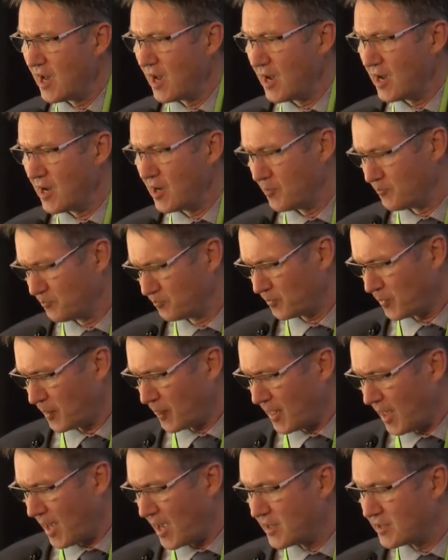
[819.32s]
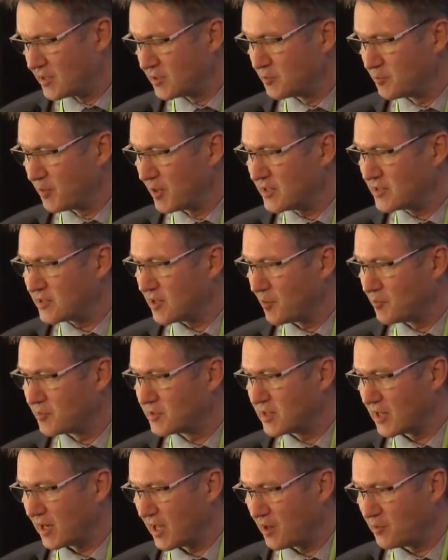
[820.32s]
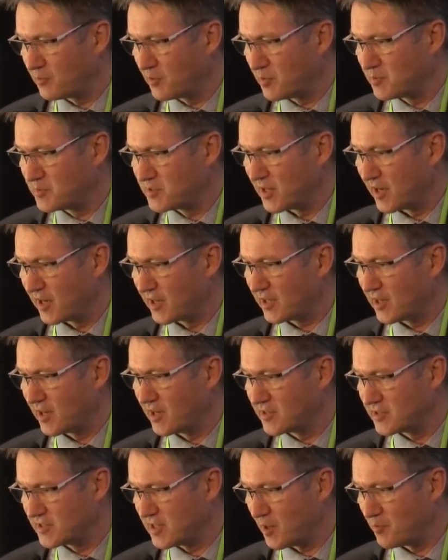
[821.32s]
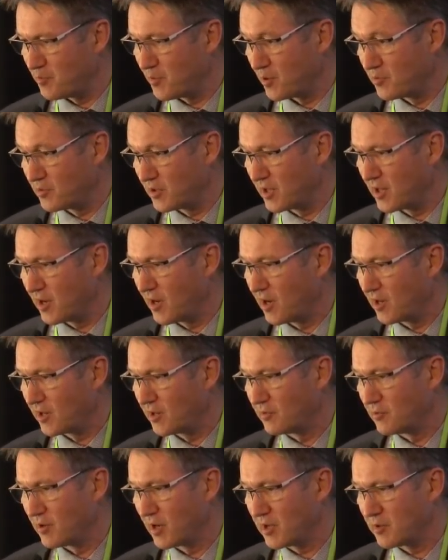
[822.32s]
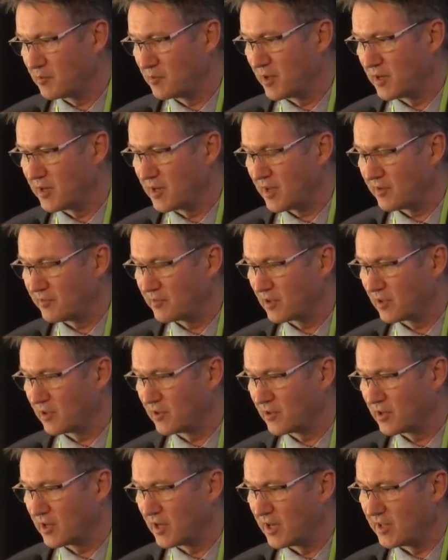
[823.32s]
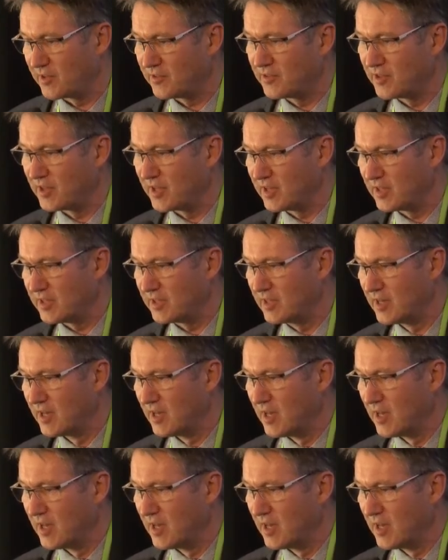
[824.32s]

Um, and in the meantime, until our website goes up, I really highly recommend having a look at the